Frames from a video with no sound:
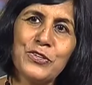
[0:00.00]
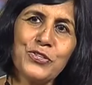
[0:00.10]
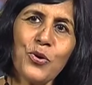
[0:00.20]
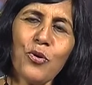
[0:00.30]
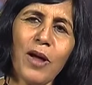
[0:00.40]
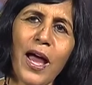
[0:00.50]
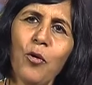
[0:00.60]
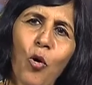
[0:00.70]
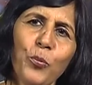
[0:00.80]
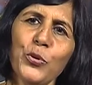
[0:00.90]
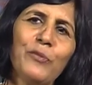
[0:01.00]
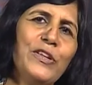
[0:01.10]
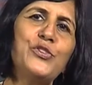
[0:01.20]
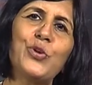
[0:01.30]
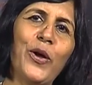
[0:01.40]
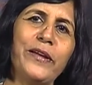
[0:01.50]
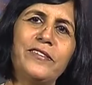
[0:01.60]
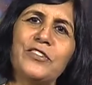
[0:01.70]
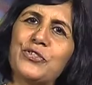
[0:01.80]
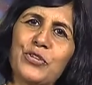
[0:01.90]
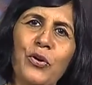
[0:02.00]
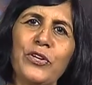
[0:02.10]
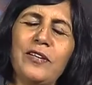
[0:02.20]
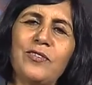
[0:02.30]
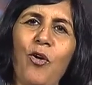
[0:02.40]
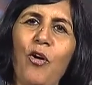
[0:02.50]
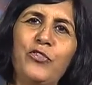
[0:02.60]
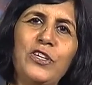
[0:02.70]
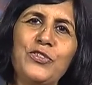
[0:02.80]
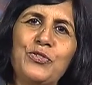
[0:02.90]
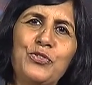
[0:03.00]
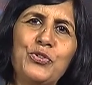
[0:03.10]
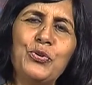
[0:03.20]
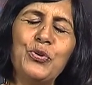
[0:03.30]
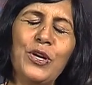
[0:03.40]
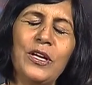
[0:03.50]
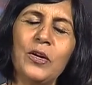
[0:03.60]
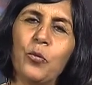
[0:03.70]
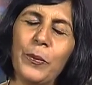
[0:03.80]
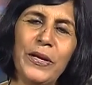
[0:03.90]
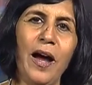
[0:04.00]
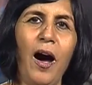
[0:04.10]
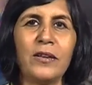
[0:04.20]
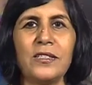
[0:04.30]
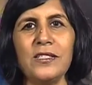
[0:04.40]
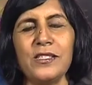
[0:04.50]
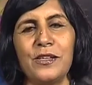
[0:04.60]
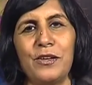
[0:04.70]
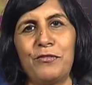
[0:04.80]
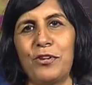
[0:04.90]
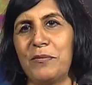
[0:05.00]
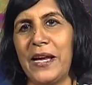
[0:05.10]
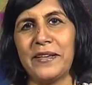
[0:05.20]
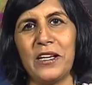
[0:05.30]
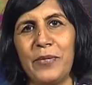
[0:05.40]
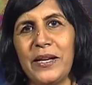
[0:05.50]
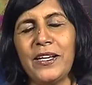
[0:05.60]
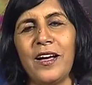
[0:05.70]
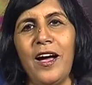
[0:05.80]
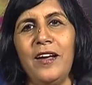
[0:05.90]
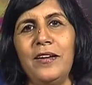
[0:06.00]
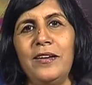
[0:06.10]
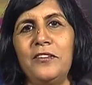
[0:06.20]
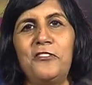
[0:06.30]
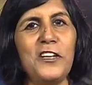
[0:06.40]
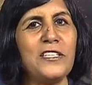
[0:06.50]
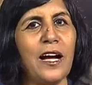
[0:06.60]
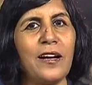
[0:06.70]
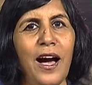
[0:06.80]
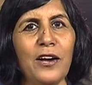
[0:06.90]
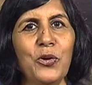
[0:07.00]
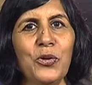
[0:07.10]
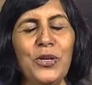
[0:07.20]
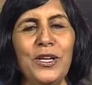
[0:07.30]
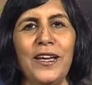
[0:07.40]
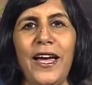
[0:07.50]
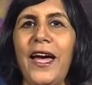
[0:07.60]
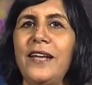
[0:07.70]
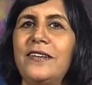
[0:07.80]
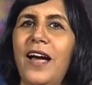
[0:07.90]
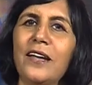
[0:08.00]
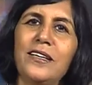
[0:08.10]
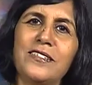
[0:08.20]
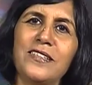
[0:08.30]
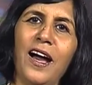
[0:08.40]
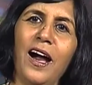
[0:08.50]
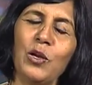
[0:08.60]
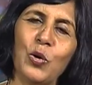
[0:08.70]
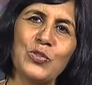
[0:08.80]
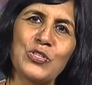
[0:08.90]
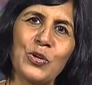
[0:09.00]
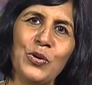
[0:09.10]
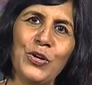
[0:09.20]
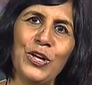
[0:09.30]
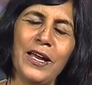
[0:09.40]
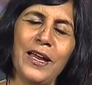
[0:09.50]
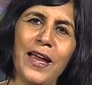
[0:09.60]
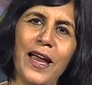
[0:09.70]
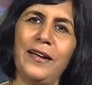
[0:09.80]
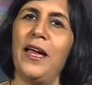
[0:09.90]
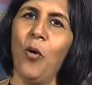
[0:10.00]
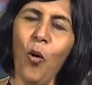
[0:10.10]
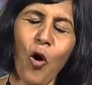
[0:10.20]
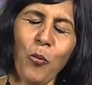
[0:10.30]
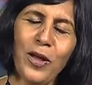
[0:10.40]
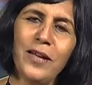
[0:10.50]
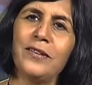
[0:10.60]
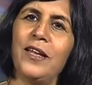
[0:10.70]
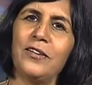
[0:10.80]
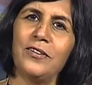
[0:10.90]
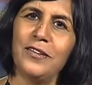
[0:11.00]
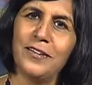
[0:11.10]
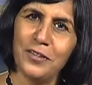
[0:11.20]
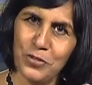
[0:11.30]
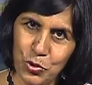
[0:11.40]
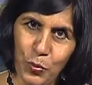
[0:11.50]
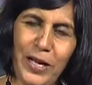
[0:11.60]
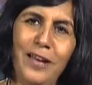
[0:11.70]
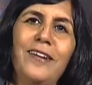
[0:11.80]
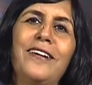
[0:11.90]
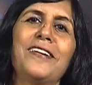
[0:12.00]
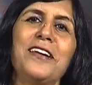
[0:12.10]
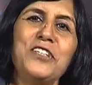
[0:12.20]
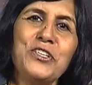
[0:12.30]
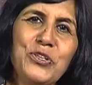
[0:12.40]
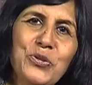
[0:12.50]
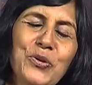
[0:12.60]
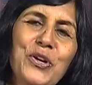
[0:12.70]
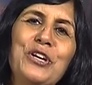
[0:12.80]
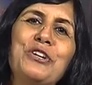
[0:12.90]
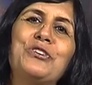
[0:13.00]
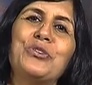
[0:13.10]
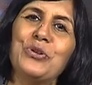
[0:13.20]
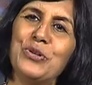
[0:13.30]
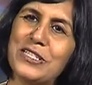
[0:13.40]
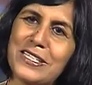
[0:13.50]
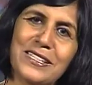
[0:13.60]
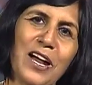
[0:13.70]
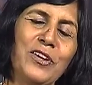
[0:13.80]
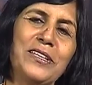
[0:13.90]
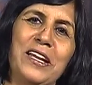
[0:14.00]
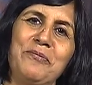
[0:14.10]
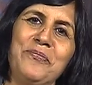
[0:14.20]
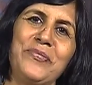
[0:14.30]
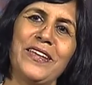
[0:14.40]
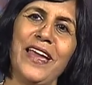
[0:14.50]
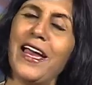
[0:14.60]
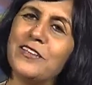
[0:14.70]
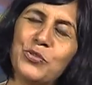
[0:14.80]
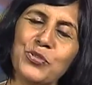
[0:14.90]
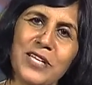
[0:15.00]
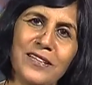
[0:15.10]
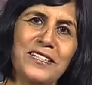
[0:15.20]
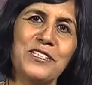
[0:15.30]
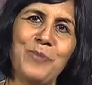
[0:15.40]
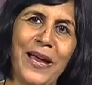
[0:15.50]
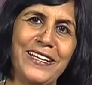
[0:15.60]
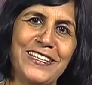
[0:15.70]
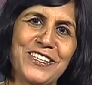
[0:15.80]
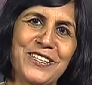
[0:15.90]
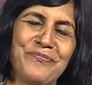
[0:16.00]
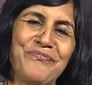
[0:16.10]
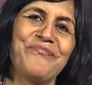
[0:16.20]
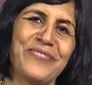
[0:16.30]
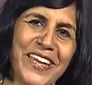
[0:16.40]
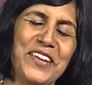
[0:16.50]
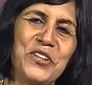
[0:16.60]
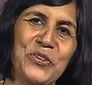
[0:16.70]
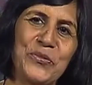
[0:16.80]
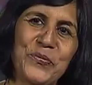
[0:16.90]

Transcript: So I hope you have enjoyed the stories of these two women artists from Latin America, Frida Kahlo and Alicia Alonso, and I hope that you will continue to discover them as you study Spanish. Thank you.